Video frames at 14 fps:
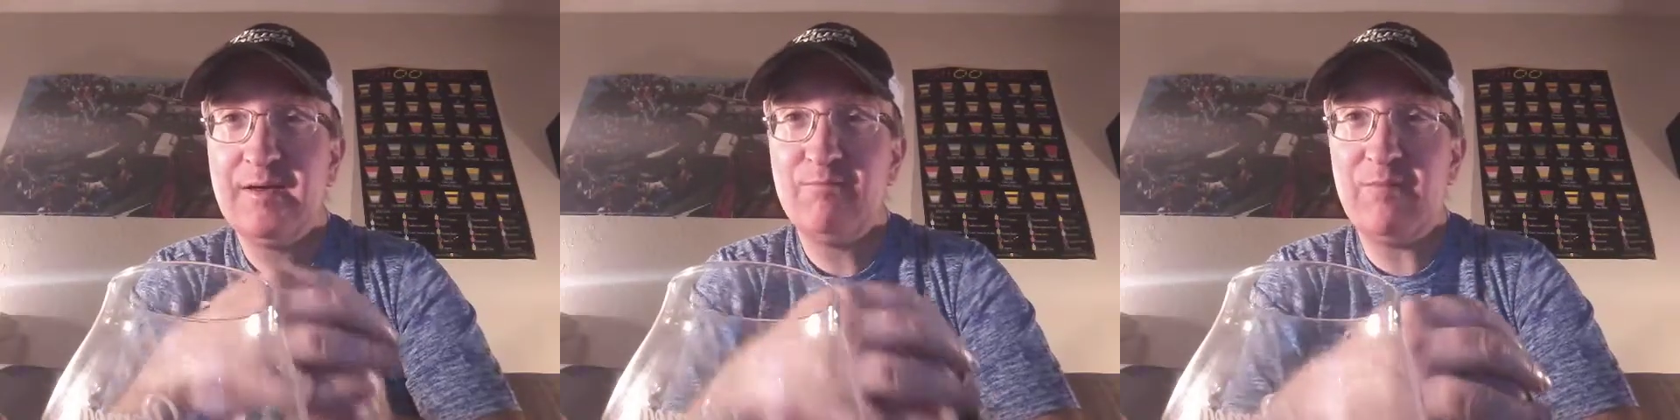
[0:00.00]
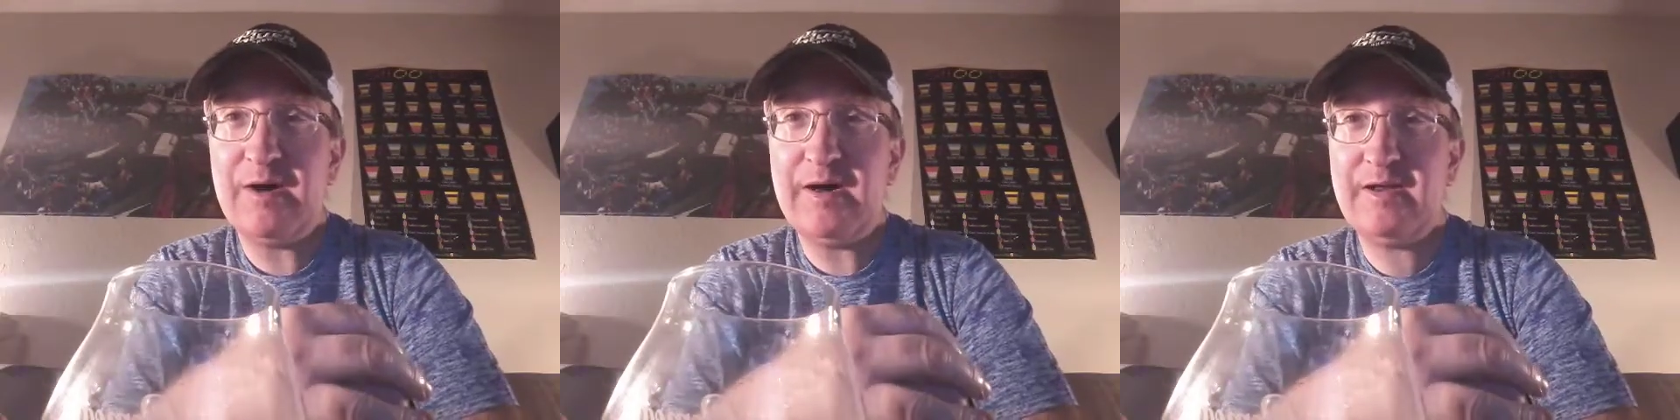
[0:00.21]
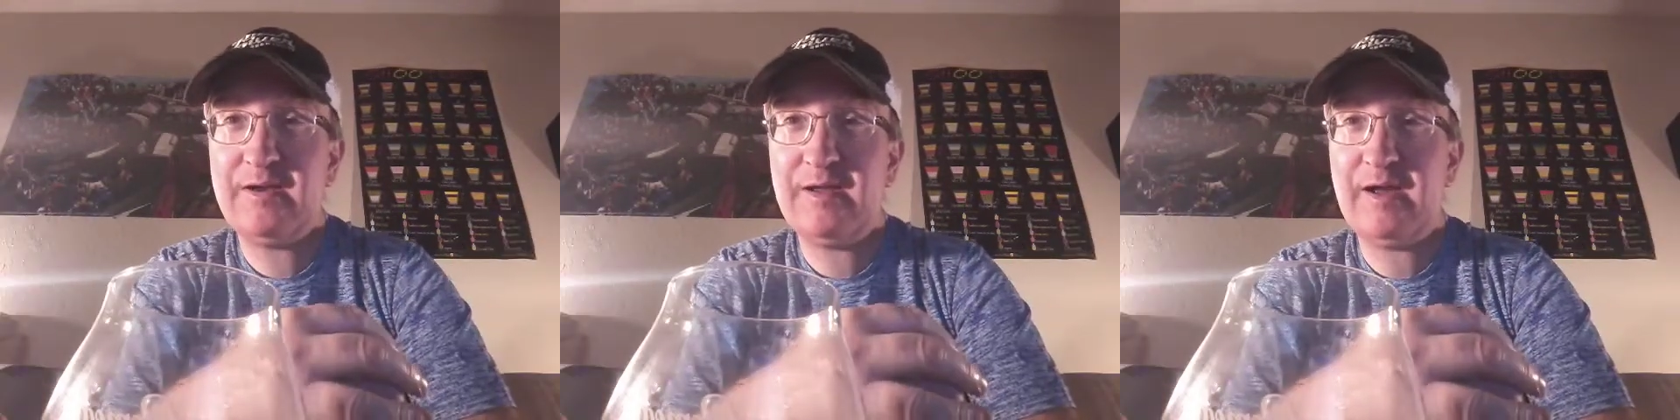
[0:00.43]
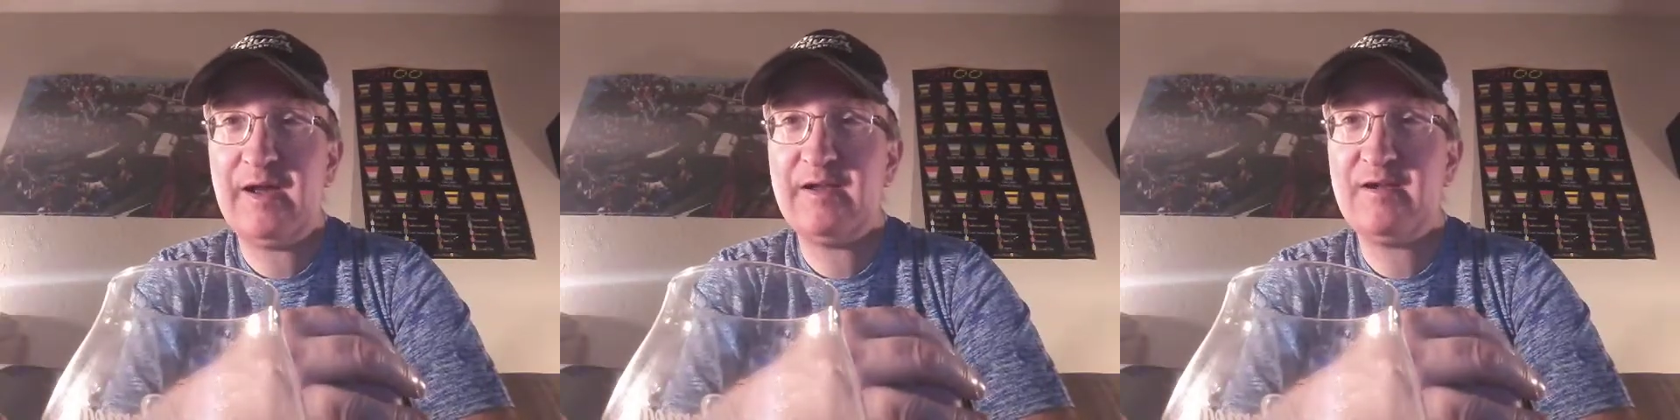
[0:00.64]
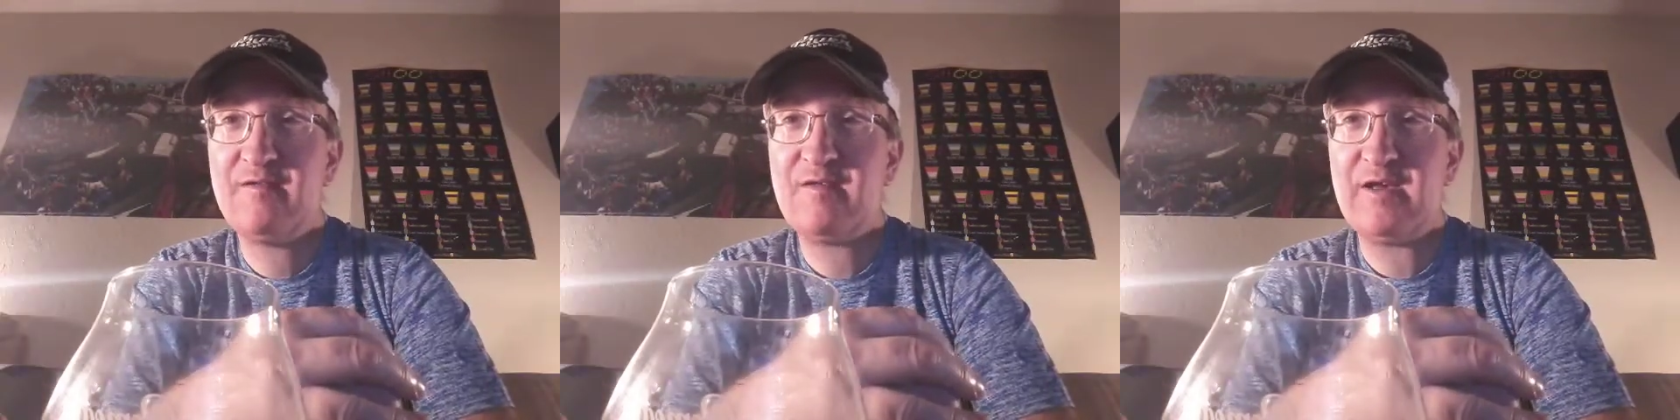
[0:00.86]
But I
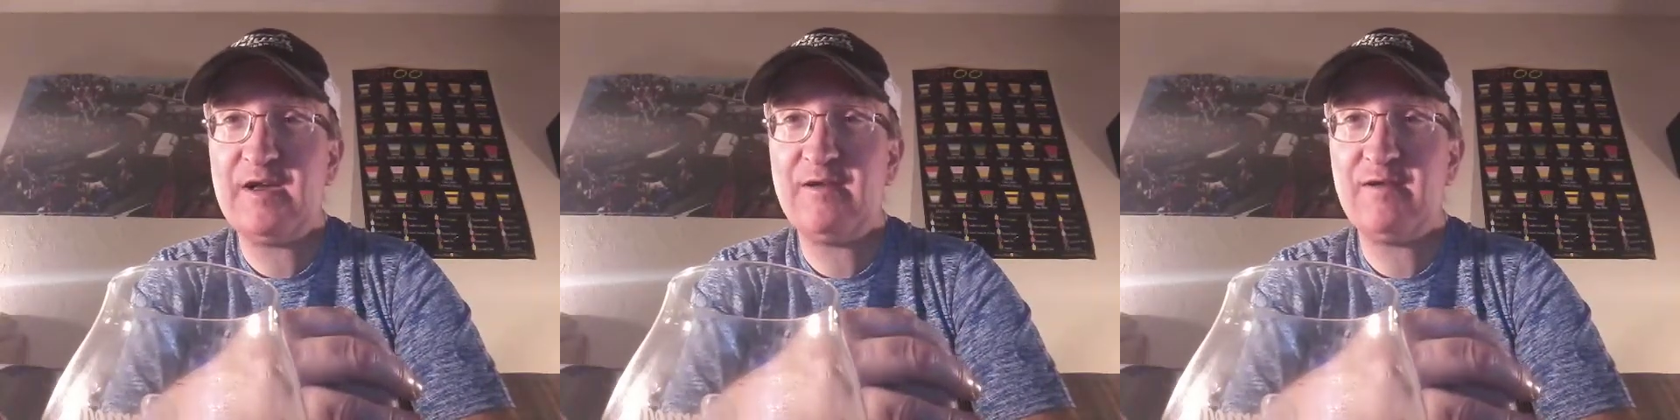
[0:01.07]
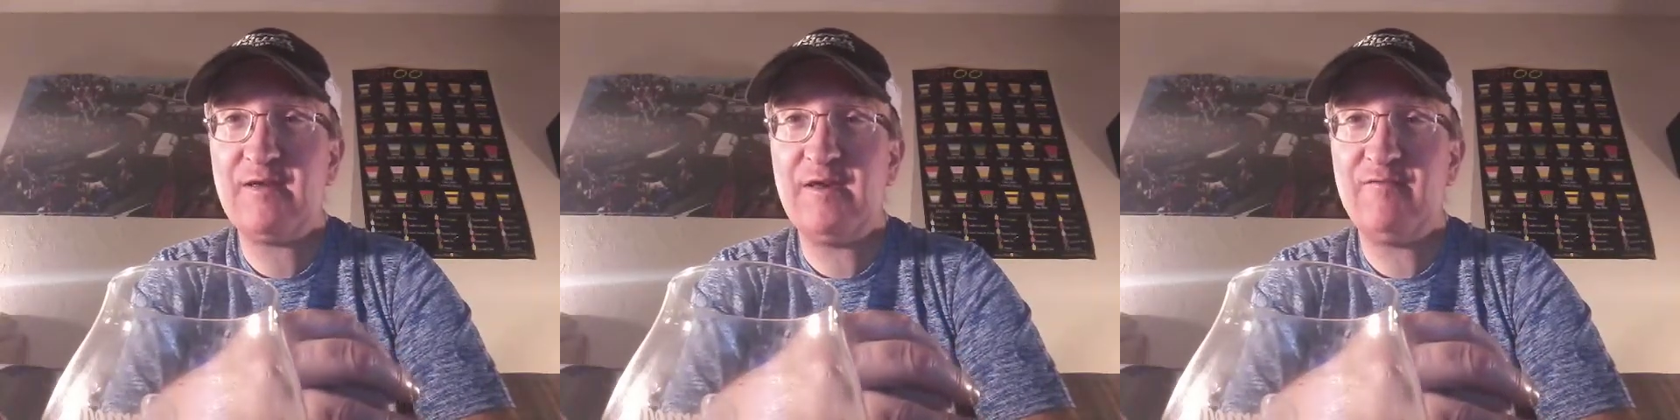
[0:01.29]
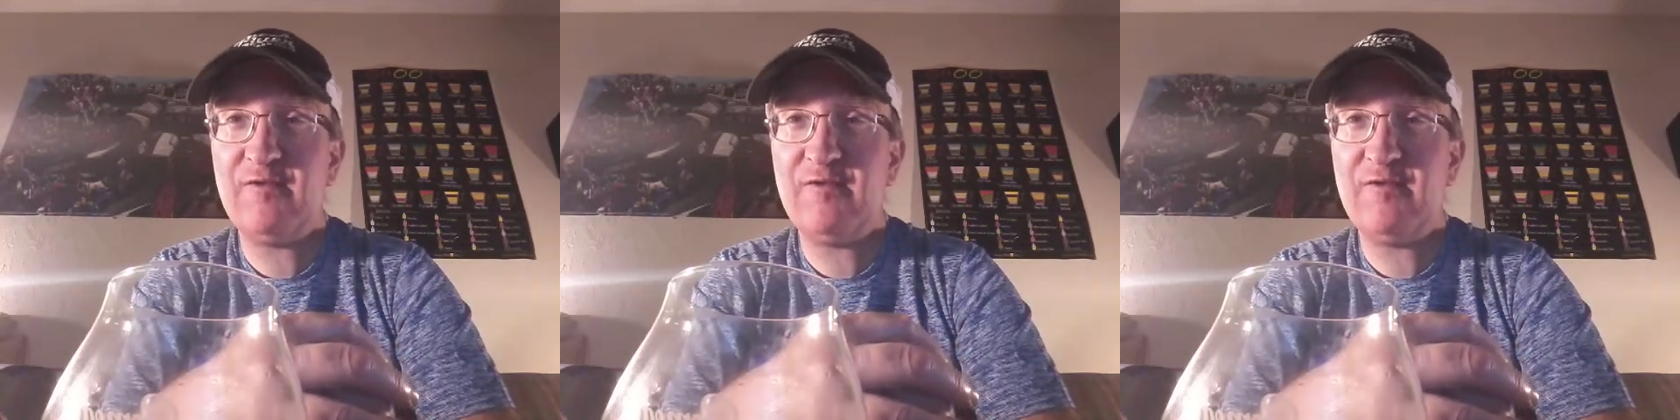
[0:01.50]
decided to give